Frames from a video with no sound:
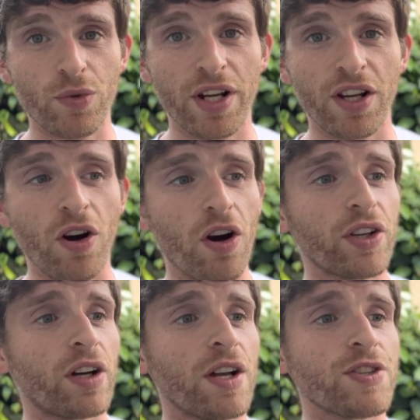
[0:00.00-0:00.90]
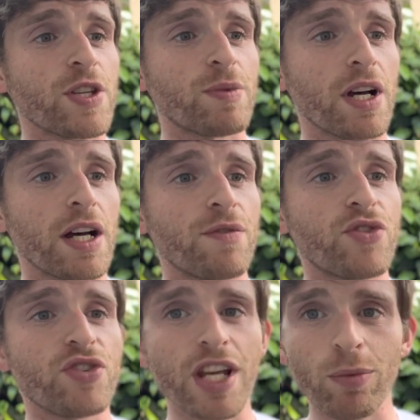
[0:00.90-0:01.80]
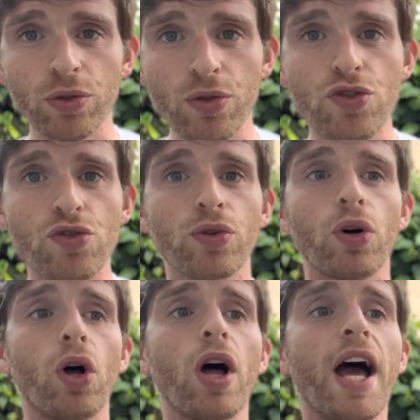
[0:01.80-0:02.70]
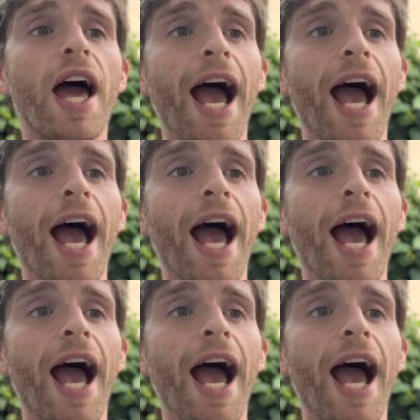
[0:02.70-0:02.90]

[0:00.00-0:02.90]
Running, all the concept of stable neutral,